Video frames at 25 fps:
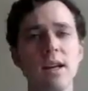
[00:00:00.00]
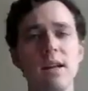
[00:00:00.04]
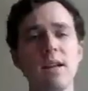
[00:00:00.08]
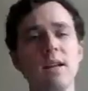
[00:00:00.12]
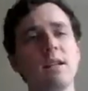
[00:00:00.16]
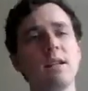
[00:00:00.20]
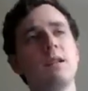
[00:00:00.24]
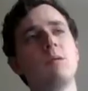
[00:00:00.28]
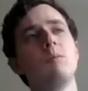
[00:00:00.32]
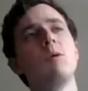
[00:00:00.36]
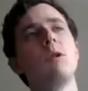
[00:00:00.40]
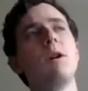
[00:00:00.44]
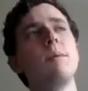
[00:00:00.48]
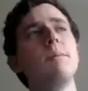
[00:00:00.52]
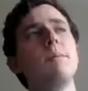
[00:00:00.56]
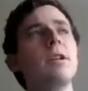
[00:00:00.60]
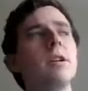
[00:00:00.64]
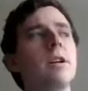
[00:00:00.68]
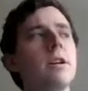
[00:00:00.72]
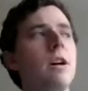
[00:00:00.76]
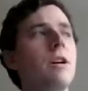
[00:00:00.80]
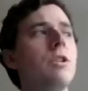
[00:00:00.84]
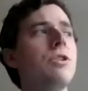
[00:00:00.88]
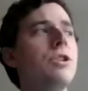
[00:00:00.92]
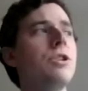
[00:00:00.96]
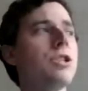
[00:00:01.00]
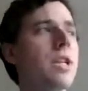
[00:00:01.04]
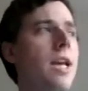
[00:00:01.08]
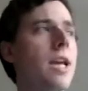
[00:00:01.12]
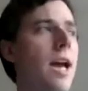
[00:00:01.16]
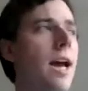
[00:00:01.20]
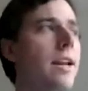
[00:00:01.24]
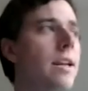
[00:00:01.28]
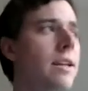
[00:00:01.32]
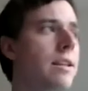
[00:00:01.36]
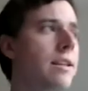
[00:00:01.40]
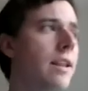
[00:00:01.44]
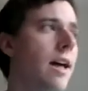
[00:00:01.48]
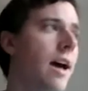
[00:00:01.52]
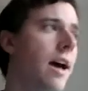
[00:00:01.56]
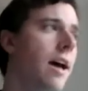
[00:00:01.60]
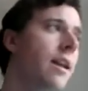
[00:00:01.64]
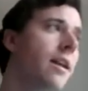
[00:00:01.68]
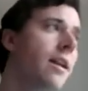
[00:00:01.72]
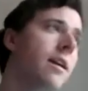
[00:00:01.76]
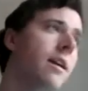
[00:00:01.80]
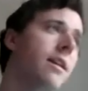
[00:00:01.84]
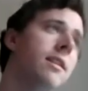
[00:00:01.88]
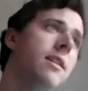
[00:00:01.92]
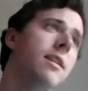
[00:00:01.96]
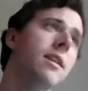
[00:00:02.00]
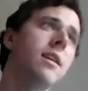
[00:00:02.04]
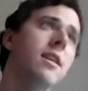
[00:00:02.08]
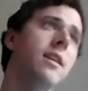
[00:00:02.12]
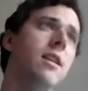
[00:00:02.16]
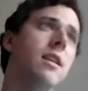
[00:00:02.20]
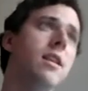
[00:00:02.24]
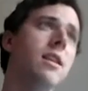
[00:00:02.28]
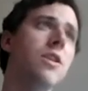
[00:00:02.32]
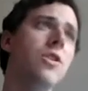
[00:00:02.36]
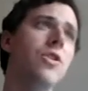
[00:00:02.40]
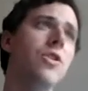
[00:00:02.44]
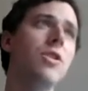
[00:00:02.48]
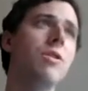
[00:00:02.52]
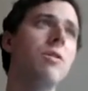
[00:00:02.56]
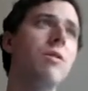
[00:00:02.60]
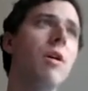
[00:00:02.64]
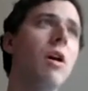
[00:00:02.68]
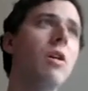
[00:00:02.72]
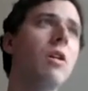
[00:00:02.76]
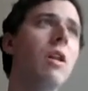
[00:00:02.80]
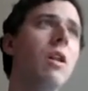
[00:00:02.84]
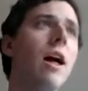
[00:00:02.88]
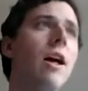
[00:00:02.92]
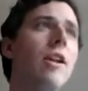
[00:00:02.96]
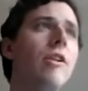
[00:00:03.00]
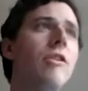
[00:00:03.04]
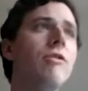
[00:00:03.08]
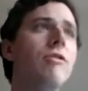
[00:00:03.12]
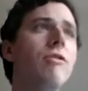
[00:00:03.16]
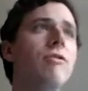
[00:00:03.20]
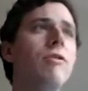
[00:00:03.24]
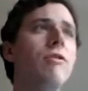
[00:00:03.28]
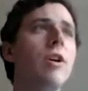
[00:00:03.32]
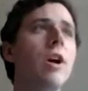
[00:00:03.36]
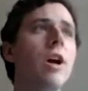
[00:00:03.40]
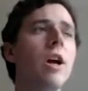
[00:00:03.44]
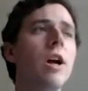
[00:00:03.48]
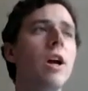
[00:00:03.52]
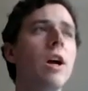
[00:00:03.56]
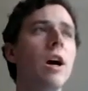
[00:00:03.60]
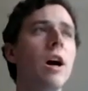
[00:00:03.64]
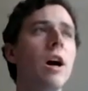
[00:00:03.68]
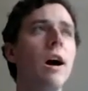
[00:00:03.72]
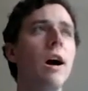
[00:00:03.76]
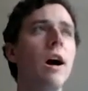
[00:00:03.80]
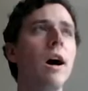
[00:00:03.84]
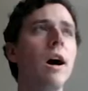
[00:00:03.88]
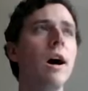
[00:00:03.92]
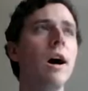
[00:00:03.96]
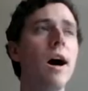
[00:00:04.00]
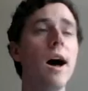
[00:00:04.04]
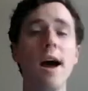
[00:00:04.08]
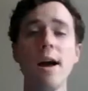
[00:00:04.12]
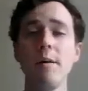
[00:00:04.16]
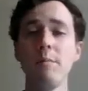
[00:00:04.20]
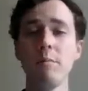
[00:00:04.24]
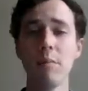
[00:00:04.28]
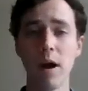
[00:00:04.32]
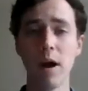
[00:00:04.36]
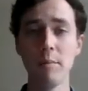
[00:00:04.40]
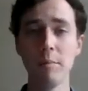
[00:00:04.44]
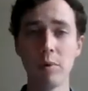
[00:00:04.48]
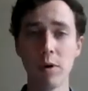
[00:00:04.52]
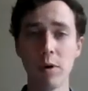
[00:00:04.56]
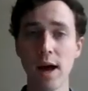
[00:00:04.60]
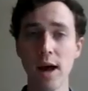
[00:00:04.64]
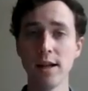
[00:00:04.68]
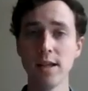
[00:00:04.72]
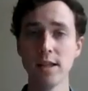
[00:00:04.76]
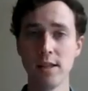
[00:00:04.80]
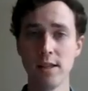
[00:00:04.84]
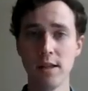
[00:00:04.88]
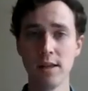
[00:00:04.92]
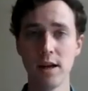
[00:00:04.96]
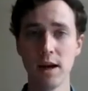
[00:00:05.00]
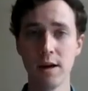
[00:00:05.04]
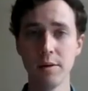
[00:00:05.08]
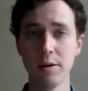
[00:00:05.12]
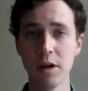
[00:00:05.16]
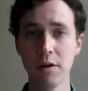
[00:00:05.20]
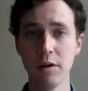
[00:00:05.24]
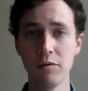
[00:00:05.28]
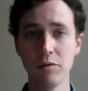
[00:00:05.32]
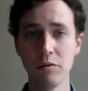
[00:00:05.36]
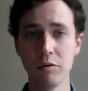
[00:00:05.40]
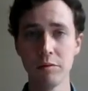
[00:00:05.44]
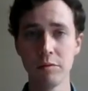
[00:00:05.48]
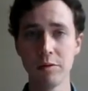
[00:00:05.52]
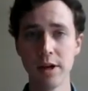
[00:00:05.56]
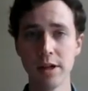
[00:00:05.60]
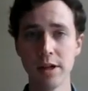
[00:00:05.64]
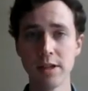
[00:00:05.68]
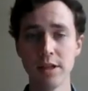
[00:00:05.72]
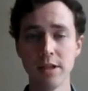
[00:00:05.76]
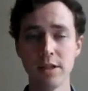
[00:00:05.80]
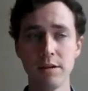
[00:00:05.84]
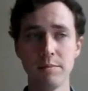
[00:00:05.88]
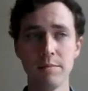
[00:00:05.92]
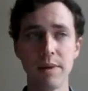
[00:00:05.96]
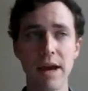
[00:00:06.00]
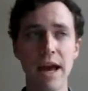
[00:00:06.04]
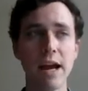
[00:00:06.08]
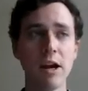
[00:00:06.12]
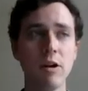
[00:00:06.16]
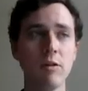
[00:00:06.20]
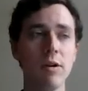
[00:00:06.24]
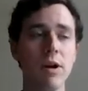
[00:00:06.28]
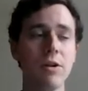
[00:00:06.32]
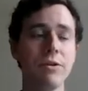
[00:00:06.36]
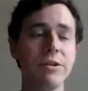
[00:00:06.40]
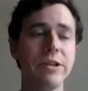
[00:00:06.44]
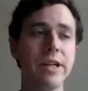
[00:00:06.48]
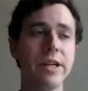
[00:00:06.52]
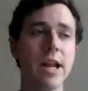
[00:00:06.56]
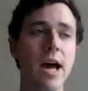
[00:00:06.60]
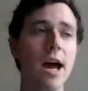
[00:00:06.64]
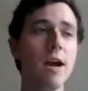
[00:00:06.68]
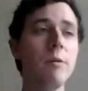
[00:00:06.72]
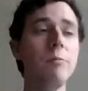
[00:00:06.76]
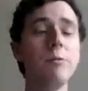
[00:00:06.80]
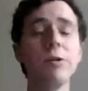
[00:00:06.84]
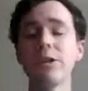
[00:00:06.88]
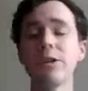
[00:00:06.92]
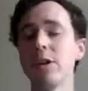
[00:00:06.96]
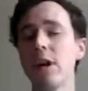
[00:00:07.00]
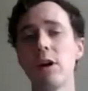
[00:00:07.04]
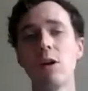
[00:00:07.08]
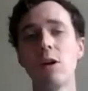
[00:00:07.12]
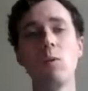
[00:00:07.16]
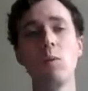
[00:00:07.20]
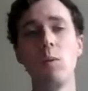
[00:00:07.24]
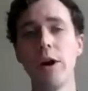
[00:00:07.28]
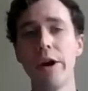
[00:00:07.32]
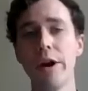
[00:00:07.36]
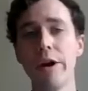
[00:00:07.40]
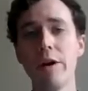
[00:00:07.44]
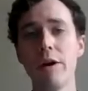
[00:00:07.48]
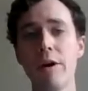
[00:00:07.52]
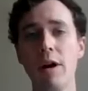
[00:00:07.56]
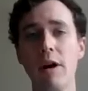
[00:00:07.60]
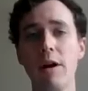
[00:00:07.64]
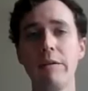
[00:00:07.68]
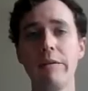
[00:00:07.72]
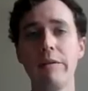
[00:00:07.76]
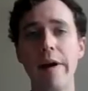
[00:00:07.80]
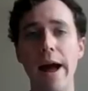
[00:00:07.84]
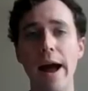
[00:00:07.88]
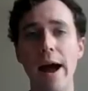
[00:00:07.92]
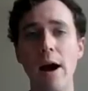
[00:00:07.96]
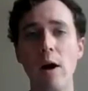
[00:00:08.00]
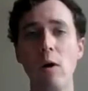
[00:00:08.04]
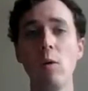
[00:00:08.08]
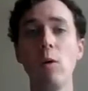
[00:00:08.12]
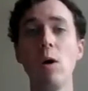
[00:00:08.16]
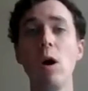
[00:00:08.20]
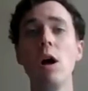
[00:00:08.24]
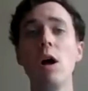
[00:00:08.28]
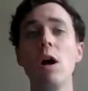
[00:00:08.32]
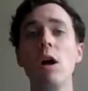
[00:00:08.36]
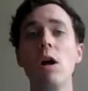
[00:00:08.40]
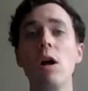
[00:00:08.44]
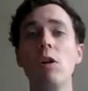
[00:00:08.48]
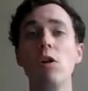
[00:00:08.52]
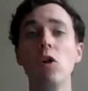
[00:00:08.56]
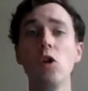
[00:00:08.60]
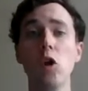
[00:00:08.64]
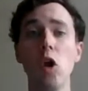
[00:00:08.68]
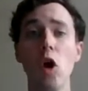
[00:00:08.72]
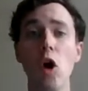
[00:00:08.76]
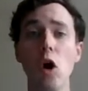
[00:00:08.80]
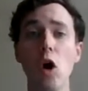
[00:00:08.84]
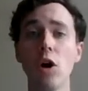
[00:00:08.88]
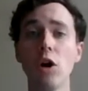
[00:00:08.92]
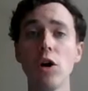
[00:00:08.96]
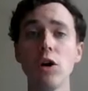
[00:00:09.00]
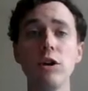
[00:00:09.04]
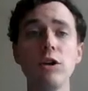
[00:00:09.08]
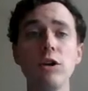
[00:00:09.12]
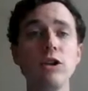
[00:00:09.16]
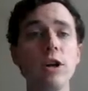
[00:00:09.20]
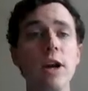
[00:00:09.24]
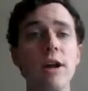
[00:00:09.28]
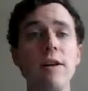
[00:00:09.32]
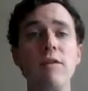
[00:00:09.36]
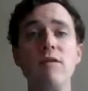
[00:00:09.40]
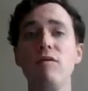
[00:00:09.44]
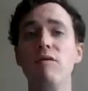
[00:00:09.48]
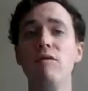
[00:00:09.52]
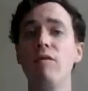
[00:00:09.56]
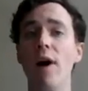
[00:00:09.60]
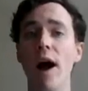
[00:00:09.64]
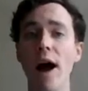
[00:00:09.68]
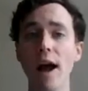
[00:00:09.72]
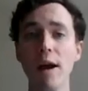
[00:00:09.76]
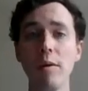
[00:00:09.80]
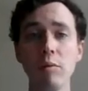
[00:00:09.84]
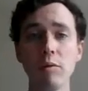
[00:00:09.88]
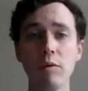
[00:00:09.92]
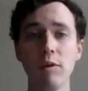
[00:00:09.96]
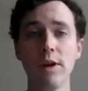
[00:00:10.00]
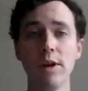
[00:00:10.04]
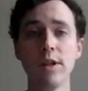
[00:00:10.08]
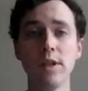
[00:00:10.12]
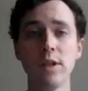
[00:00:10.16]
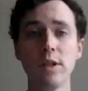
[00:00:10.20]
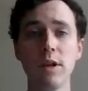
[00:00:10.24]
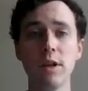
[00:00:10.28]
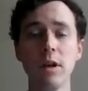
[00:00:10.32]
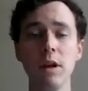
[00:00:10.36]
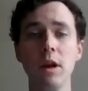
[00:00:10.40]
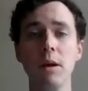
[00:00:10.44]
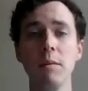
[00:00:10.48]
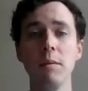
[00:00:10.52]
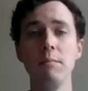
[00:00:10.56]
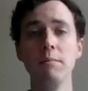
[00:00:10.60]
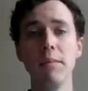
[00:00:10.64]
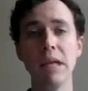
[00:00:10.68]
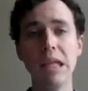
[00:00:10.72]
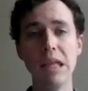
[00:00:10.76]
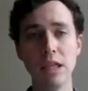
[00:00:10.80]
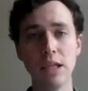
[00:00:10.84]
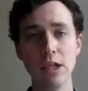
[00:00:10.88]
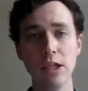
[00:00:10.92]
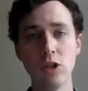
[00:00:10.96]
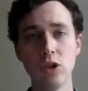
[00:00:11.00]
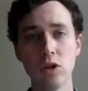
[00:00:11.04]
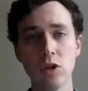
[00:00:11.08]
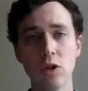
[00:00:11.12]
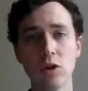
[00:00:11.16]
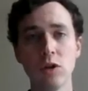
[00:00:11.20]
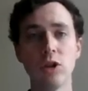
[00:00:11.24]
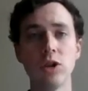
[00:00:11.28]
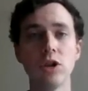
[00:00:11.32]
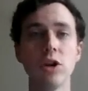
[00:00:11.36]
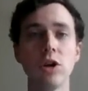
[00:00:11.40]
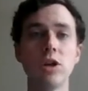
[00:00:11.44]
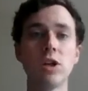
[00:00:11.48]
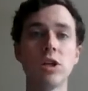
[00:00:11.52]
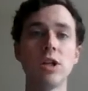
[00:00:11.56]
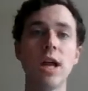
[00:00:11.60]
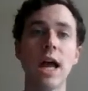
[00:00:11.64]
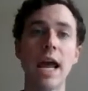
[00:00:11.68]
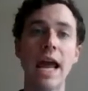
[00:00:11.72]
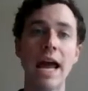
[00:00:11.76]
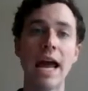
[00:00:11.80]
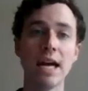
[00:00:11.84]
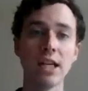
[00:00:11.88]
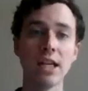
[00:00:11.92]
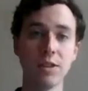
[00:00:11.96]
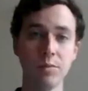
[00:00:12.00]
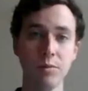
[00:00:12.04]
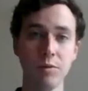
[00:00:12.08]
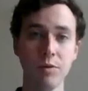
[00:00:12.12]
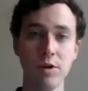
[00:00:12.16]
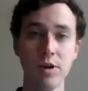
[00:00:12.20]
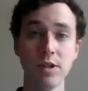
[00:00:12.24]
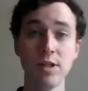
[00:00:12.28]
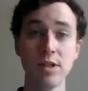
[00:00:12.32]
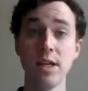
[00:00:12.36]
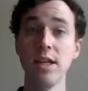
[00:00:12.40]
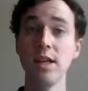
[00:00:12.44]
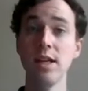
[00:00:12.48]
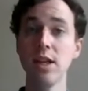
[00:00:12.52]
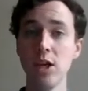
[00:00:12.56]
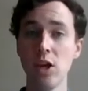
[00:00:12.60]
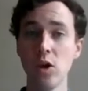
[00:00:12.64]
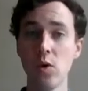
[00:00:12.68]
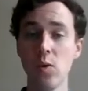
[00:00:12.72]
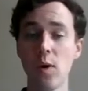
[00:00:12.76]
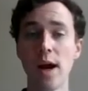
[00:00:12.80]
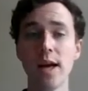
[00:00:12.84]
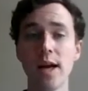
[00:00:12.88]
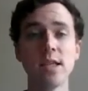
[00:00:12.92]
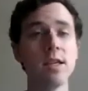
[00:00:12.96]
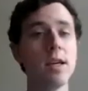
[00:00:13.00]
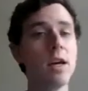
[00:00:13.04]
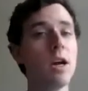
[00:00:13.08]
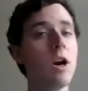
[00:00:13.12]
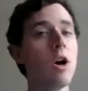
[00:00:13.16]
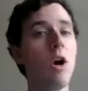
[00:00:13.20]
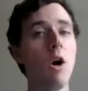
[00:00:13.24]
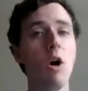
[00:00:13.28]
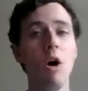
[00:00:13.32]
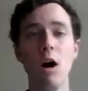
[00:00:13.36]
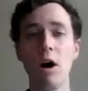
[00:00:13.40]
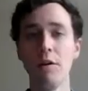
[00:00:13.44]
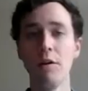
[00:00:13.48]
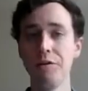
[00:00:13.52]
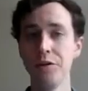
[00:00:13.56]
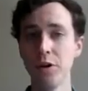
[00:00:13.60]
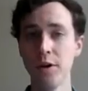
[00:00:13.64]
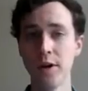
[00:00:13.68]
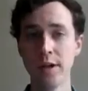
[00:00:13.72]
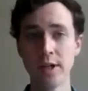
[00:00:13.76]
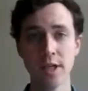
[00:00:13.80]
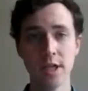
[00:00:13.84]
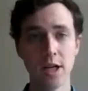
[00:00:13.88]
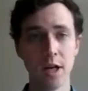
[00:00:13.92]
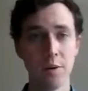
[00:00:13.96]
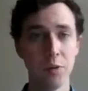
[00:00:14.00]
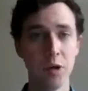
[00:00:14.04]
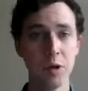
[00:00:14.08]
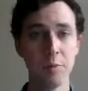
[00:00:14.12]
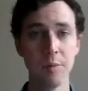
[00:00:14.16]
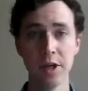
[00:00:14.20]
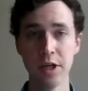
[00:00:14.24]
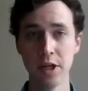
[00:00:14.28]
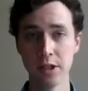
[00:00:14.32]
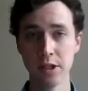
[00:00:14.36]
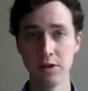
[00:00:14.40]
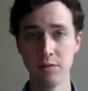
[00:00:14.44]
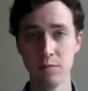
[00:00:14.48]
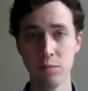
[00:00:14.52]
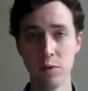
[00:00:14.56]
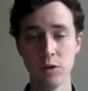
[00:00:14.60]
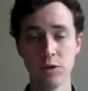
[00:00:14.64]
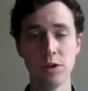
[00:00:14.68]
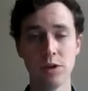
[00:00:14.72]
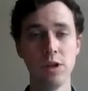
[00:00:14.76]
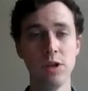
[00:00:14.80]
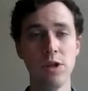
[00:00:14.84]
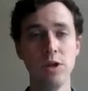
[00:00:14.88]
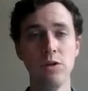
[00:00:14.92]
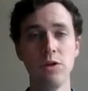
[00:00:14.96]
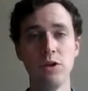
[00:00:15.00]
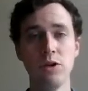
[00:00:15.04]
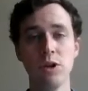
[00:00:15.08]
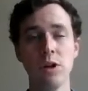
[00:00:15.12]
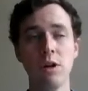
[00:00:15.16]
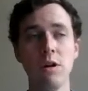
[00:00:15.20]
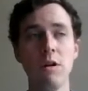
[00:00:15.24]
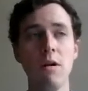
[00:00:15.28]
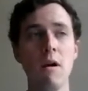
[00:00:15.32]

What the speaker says: I'll just add to that. I think that a lot of I'm Protestant. I come from a Protestant background, and I was not aware of how large and vibrant Middle Eastern church diasporas in the U.S. often had to come here because of persecution.